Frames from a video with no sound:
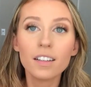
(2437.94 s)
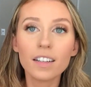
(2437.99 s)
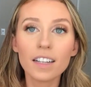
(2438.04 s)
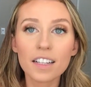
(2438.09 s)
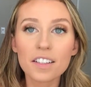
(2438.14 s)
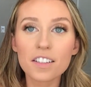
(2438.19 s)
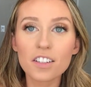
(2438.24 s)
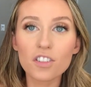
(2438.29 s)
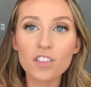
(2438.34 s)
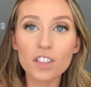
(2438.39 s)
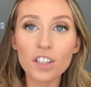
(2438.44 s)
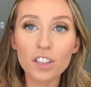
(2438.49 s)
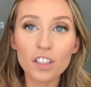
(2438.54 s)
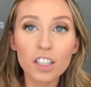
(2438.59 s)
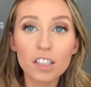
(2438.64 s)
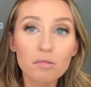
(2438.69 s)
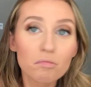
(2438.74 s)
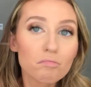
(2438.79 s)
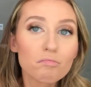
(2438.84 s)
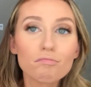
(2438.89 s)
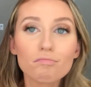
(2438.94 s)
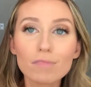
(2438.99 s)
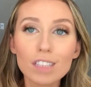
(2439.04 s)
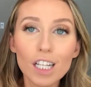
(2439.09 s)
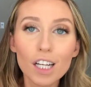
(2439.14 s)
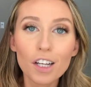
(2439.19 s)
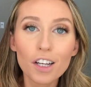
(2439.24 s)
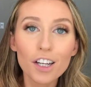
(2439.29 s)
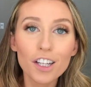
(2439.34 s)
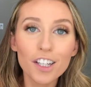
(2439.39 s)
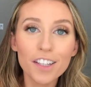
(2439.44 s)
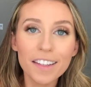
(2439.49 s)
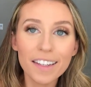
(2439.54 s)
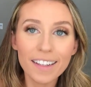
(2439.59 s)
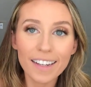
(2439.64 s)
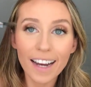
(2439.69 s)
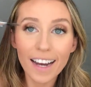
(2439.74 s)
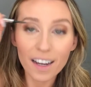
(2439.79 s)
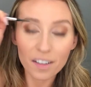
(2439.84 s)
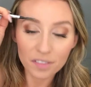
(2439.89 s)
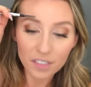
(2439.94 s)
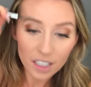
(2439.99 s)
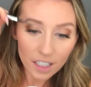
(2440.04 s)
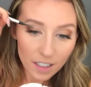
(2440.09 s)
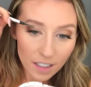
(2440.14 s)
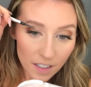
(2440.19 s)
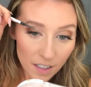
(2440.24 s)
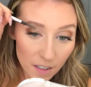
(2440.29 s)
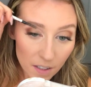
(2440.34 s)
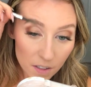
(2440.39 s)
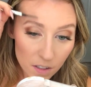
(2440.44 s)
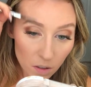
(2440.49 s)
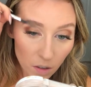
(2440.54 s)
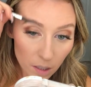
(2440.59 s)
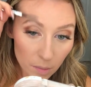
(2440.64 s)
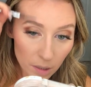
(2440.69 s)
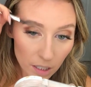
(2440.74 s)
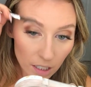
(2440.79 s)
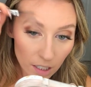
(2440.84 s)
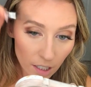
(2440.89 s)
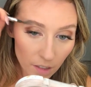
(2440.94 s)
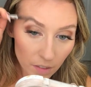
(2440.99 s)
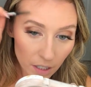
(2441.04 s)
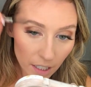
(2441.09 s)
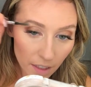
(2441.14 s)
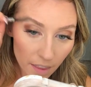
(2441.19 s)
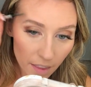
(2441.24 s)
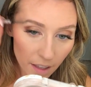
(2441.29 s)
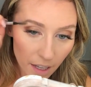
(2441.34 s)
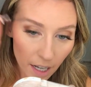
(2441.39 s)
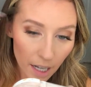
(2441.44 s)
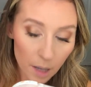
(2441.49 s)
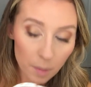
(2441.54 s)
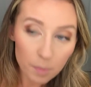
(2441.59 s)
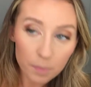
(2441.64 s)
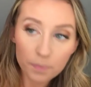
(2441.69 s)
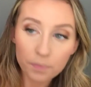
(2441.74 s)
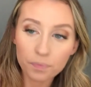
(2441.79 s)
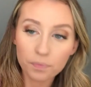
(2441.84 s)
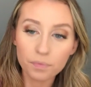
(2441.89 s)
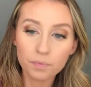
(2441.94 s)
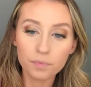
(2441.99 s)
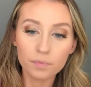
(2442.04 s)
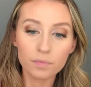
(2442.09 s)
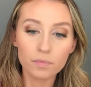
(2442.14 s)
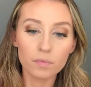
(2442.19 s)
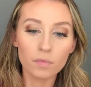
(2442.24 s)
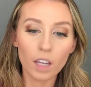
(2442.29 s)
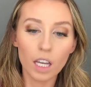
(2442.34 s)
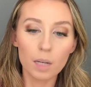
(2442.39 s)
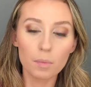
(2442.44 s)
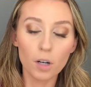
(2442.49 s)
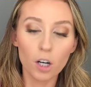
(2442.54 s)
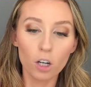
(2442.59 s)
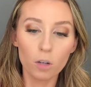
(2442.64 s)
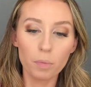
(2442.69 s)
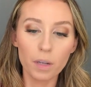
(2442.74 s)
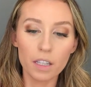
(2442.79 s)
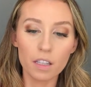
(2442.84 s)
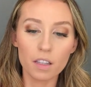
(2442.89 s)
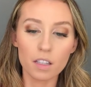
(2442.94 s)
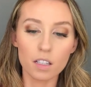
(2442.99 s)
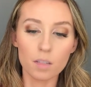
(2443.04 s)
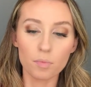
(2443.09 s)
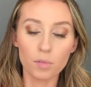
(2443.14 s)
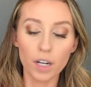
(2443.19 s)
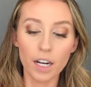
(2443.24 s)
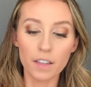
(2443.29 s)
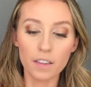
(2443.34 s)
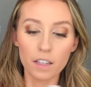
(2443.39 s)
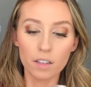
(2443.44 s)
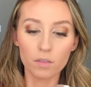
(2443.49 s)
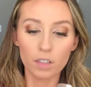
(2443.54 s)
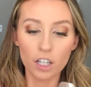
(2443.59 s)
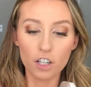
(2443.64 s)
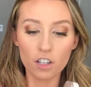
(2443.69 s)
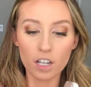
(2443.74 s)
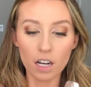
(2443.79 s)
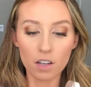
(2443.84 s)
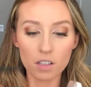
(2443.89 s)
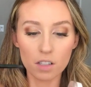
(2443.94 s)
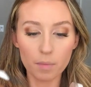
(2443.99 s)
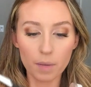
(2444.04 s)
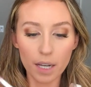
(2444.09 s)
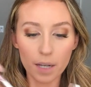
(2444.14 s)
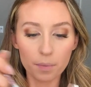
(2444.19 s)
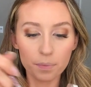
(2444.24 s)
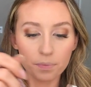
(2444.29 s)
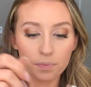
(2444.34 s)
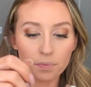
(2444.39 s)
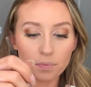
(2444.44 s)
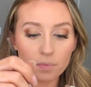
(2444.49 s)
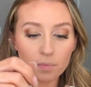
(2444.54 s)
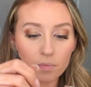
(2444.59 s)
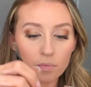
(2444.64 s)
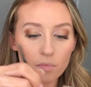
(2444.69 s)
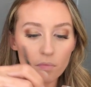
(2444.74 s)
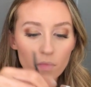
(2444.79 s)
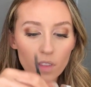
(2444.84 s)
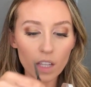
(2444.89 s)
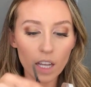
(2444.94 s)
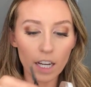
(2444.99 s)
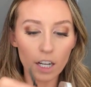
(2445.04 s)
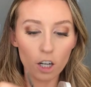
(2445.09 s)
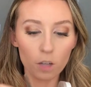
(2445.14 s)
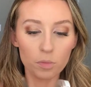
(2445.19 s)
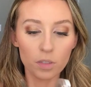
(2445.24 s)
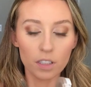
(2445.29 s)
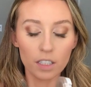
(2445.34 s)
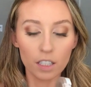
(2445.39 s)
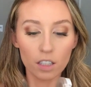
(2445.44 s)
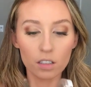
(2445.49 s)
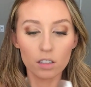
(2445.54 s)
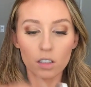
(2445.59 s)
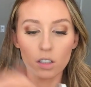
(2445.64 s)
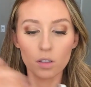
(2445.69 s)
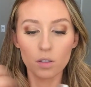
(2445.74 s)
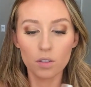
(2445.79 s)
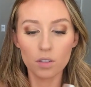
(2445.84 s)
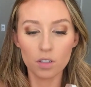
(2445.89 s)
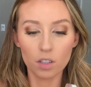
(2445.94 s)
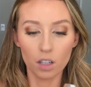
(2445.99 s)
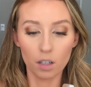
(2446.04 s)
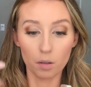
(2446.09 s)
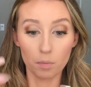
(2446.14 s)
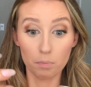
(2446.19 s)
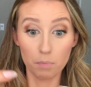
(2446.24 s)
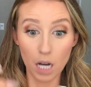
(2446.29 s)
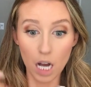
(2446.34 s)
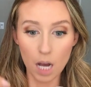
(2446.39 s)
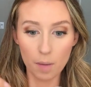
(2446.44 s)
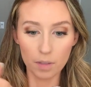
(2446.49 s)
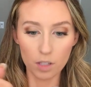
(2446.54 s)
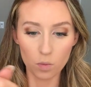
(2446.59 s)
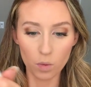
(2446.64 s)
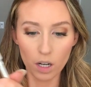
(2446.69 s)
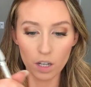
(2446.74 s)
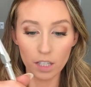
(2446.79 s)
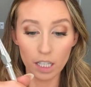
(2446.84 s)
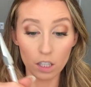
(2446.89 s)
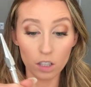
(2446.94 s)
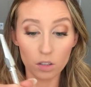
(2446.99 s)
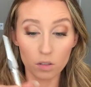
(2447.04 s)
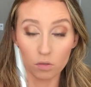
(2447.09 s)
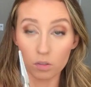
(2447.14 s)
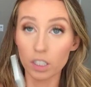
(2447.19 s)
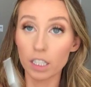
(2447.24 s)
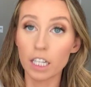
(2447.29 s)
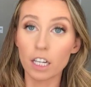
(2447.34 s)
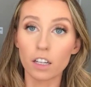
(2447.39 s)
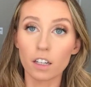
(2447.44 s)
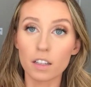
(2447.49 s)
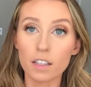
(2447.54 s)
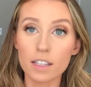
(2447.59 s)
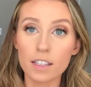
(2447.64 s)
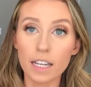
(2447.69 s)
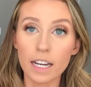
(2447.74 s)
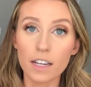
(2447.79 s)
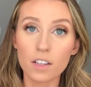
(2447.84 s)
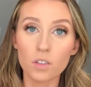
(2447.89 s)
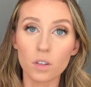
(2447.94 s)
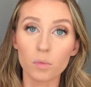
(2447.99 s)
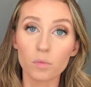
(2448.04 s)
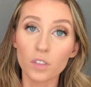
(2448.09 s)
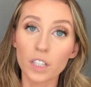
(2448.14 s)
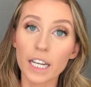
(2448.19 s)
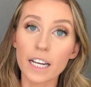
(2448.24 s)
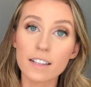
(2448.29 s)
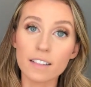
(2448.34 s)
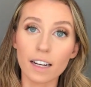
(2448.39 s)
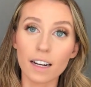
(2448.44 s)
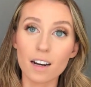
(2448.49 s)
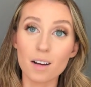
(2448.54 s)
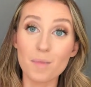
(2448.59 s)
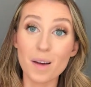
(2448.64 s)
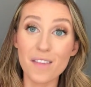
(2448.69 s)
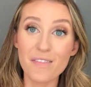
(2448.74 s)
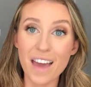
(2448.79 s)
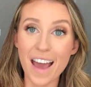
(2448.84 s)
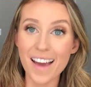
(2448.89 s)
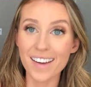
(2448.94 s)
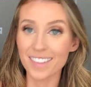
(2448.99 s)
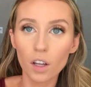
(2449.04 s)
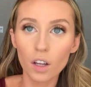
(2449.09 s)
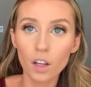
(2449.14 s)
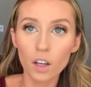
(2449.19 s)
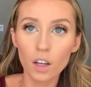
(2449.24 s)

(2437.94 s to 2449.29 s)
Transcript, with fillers: It's just a good, good thing to have. So I've been loving them and I'm hoping that this brand that reached out to me, I hope that their clothes are bomb as well. They look really good on the site, so I'm really excited about that.